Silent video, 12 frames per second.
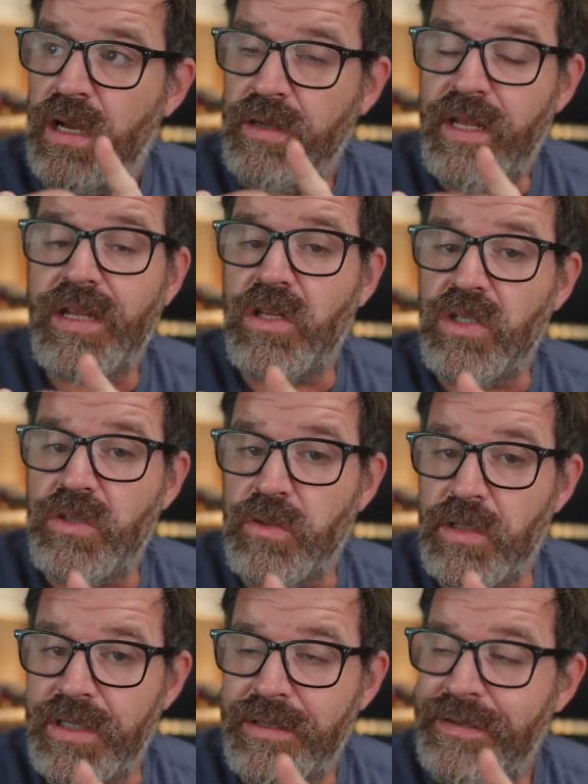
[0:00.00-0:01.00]
Not
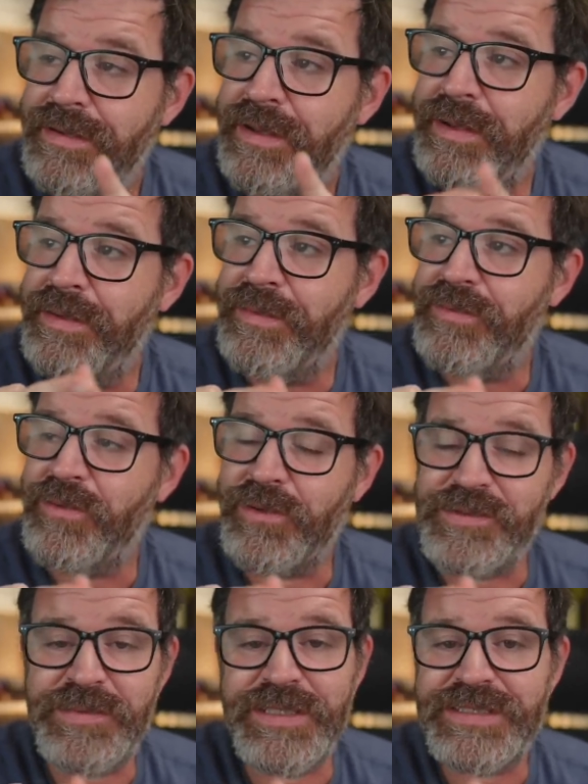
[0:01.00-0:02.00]
literally.
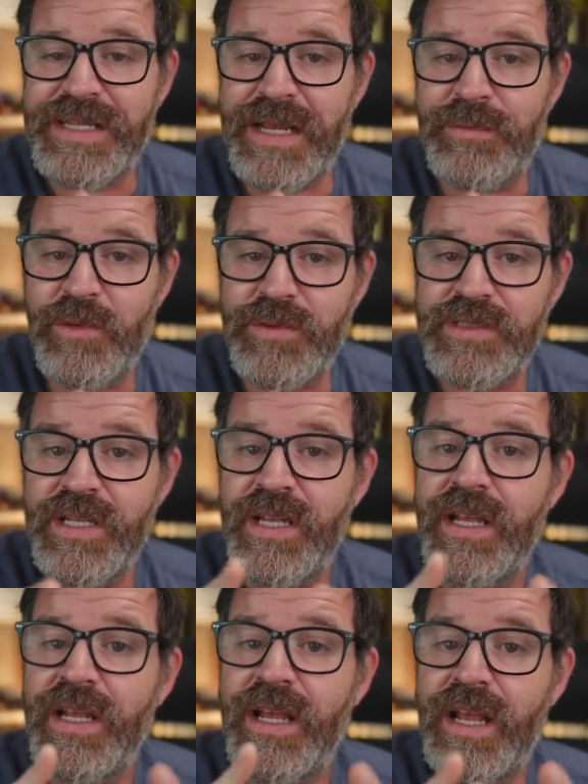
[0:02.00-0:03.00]
World's Best Cables
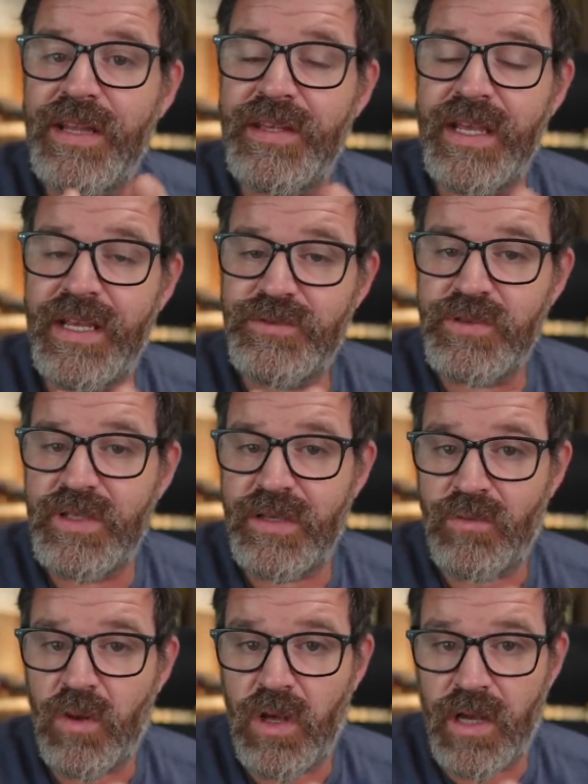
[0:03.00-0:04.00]
and the
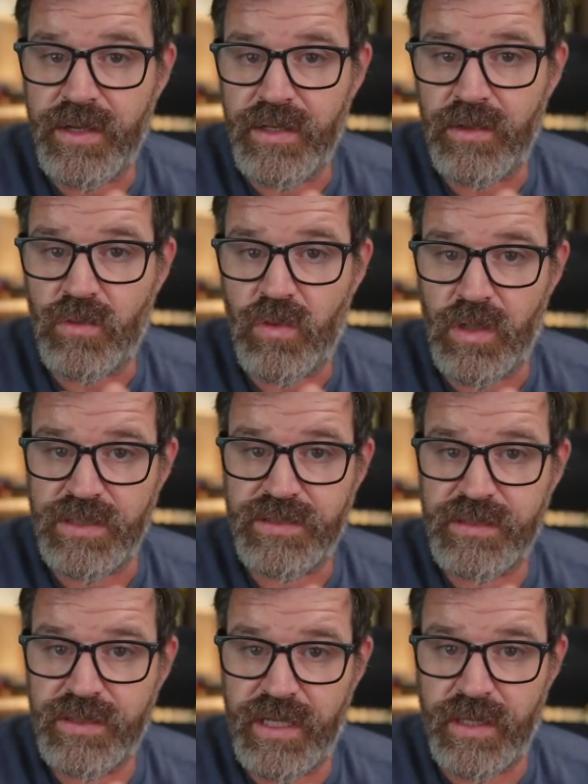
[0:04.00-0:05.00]
entry-level Audio
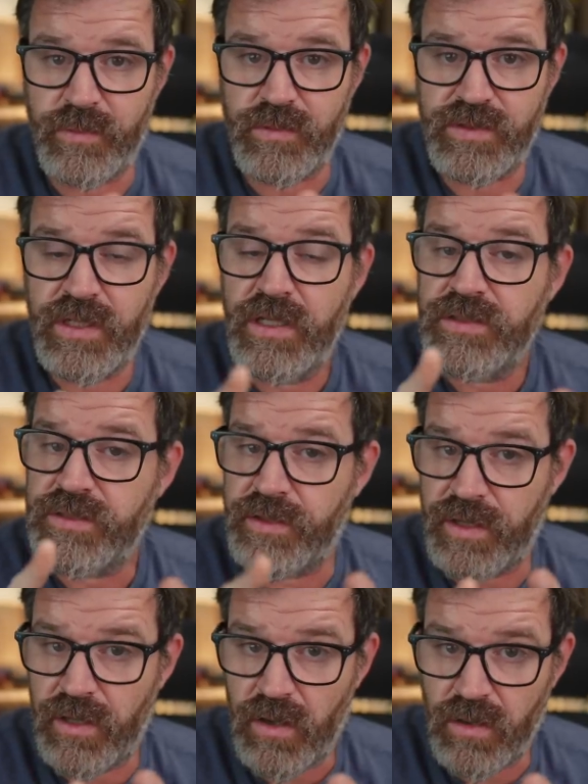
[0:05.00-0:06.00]
Quest cables. So
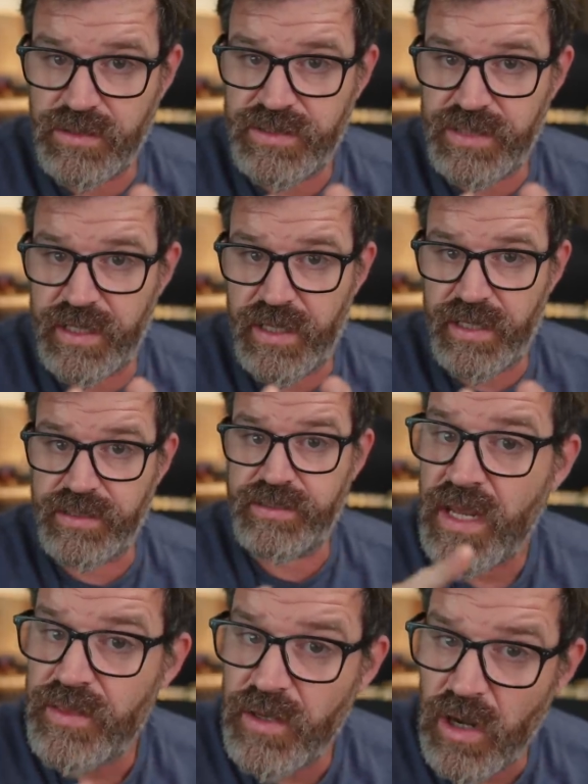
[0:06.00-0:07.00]
they're RCAs,
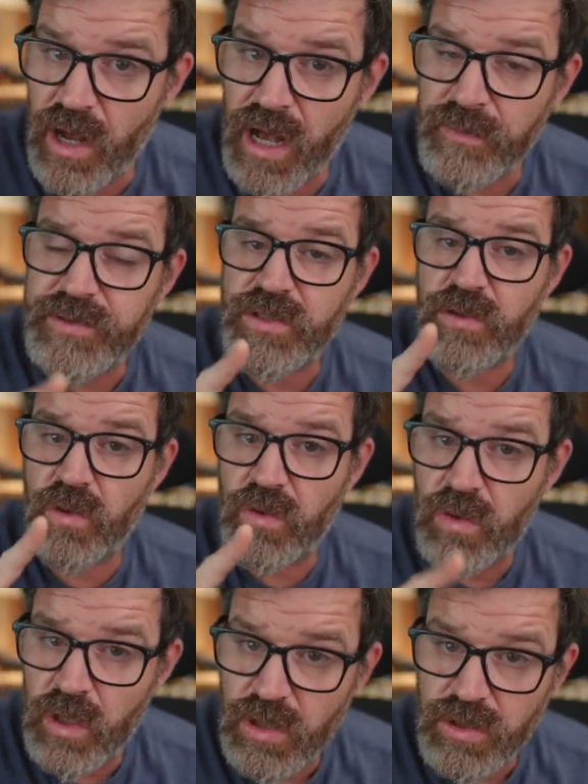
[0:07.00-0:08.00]
they're
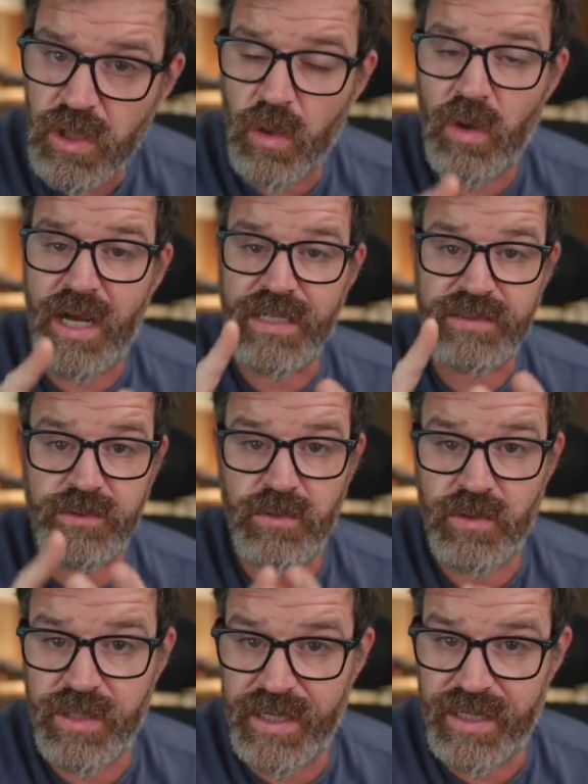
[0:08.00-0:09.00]
optical,
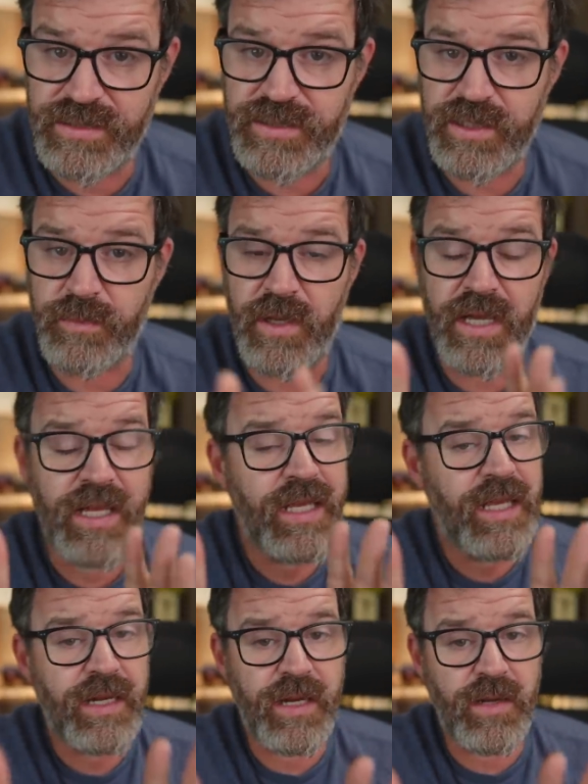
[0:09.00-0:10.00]
coaxial, and HDMI.
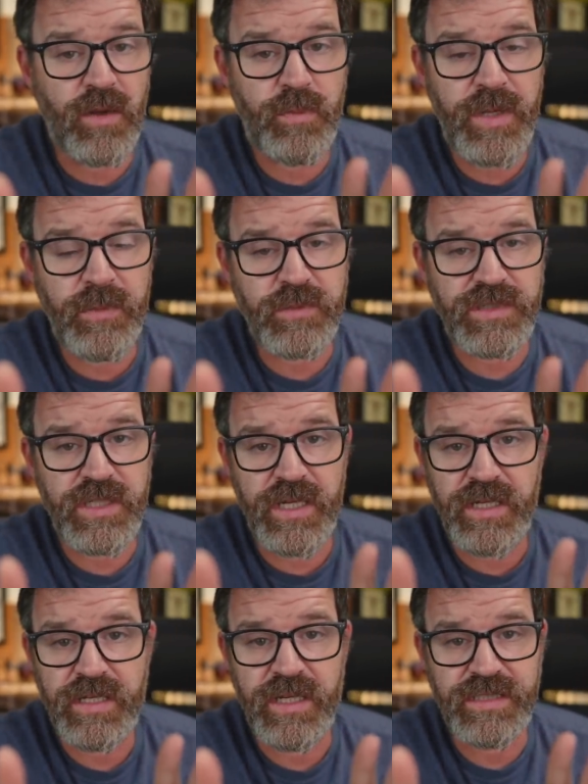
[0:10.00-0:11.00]
And I know people
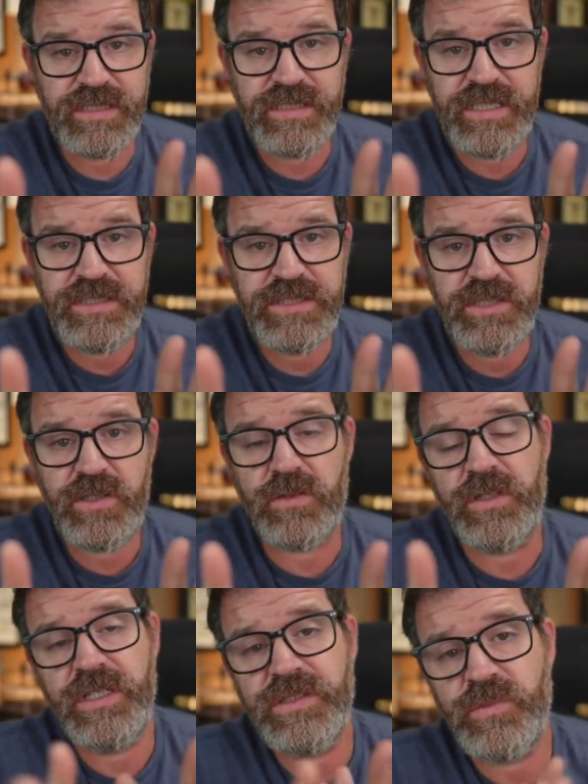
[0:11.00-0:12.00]
say, it's
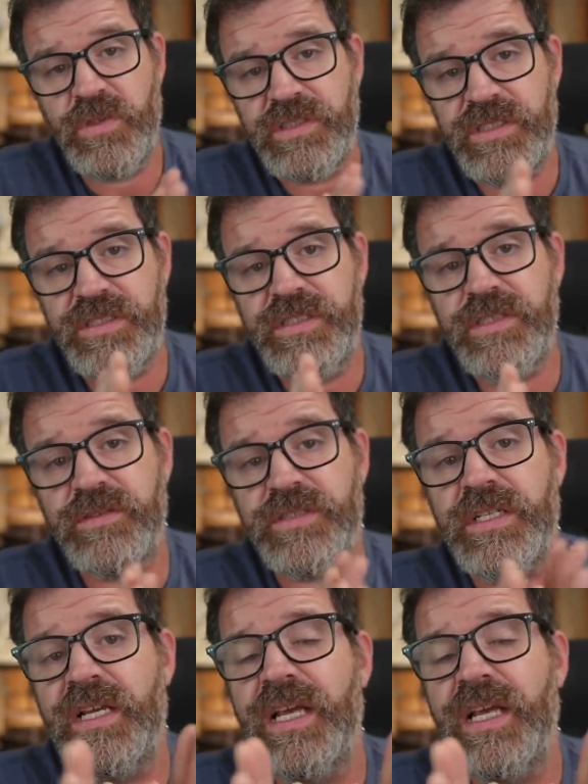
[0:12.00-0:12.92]
digital, it's ones and zeros.